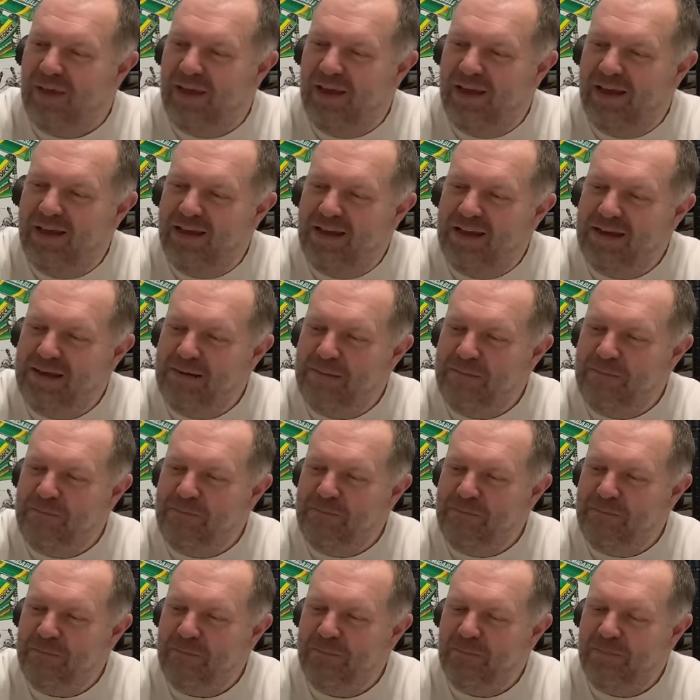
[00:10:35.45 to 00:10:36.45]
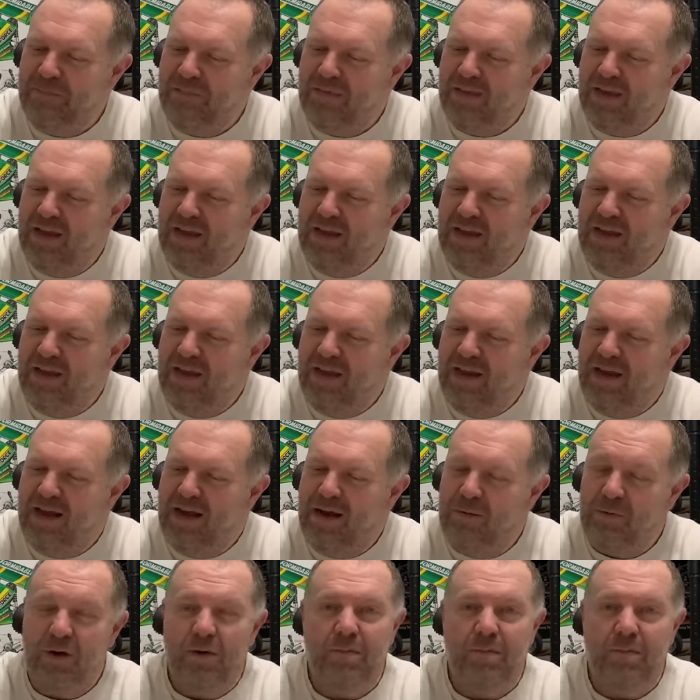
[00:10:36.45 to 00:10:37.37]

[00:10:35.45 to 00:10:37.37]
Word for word: I'm going